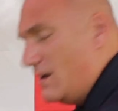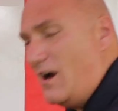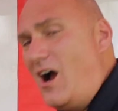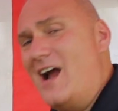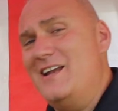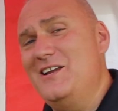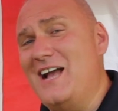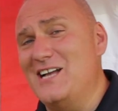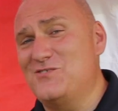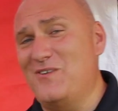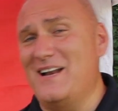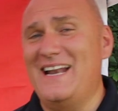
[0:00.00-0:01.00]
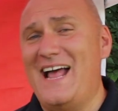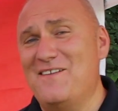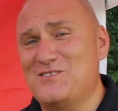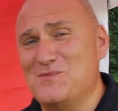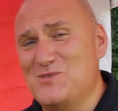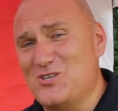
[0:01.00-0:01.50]
All right, you guys ready to
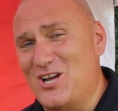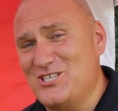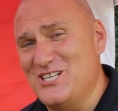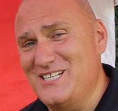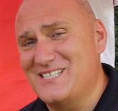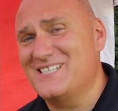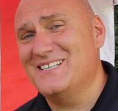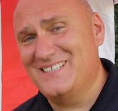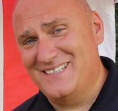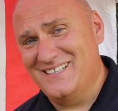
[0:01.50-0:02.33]
have some slushies?